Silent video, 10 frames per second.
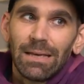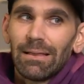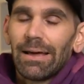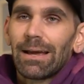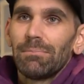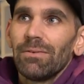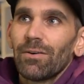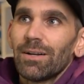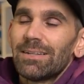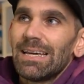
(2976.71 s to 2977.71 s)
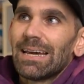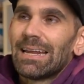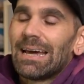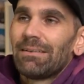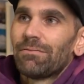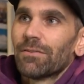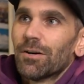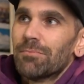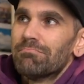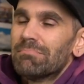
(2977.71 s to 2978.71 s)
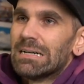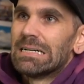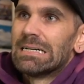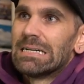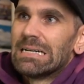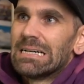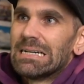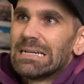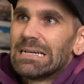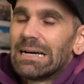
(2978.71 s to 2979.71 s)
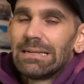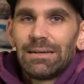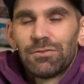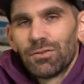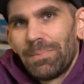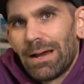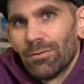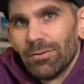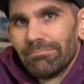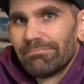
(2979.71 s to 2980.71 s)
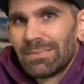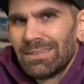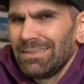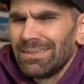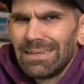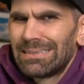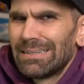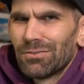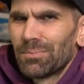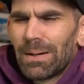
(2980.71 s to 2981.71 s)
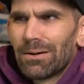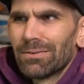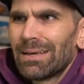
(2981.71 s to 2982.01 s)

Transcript: Like I'm never gonna take an ad from a Dangerous Power, because I don't like Dangerous Powers.